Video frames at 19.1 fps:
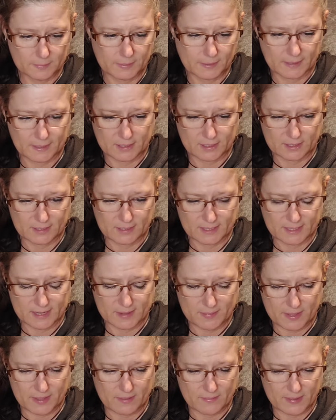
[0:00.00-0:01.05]
Please tell
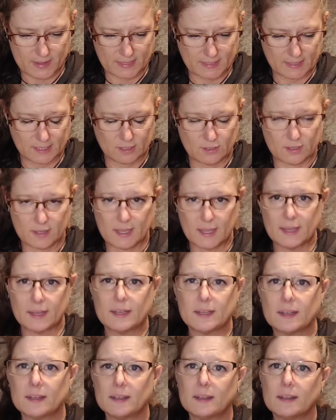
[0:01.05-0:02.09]
me the message that
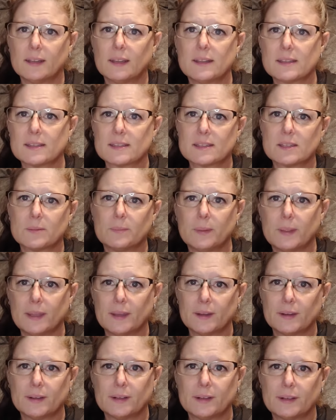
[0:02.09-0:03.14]
needs to be
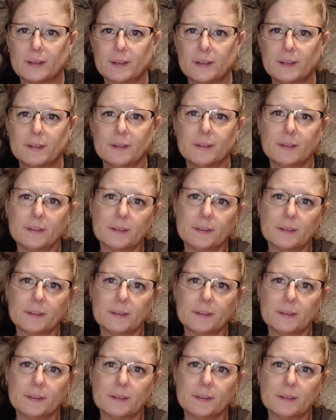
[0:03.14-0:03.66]
heard.